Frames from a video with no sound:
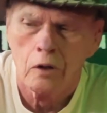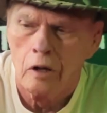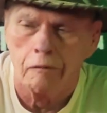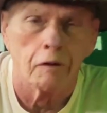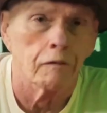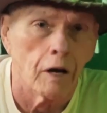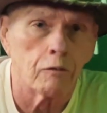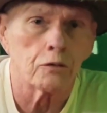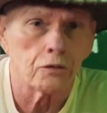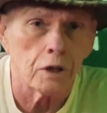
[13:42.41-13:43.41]
If you've
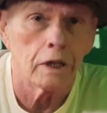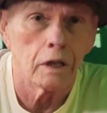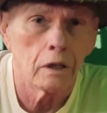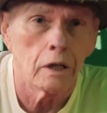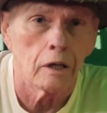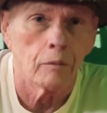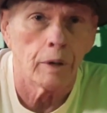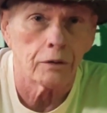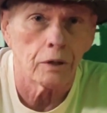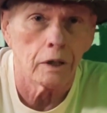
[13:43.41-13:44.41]
never seen him
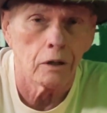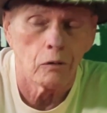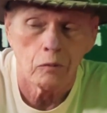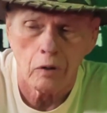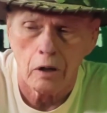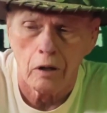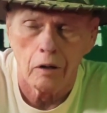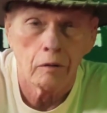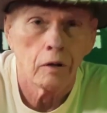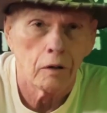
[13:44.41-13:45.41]
as a heel,
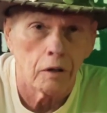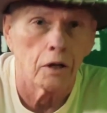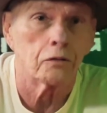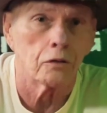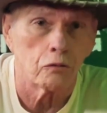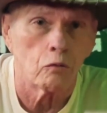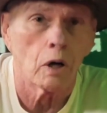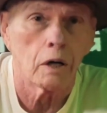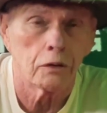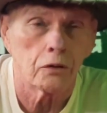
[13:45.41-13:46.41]
this is
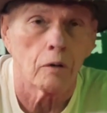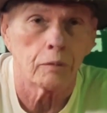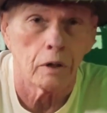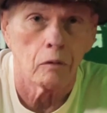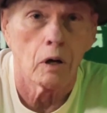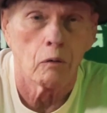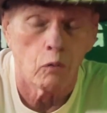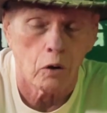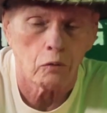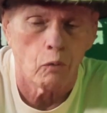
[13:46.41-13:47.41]
really something
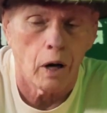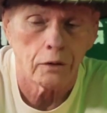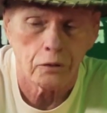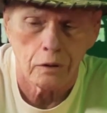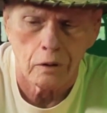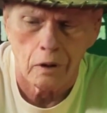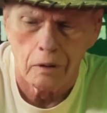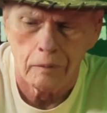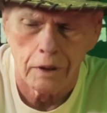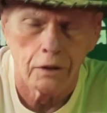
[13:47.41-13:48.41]
worth watching.
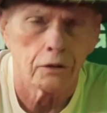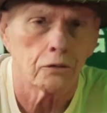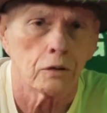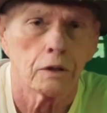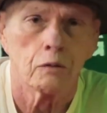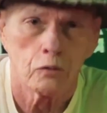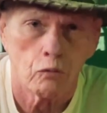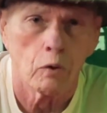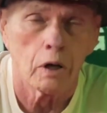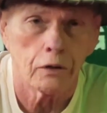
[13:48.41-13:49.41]
He's
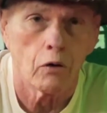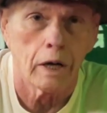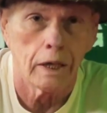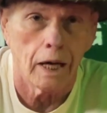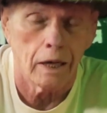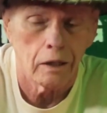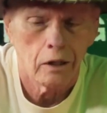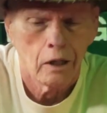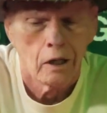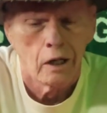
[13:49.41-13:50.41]
really great at it.
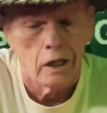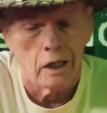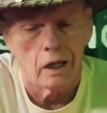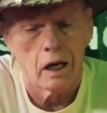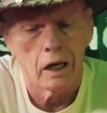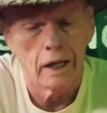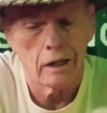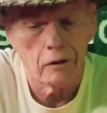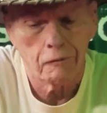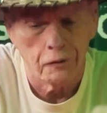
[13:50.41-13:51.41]
It
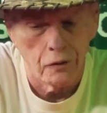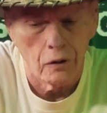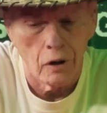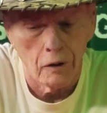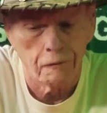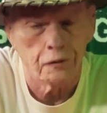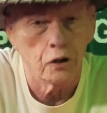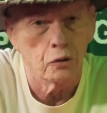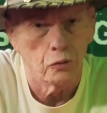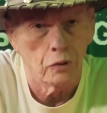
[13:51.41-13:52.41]
led a
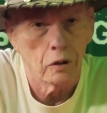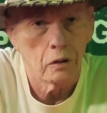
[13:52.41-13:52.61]
feud.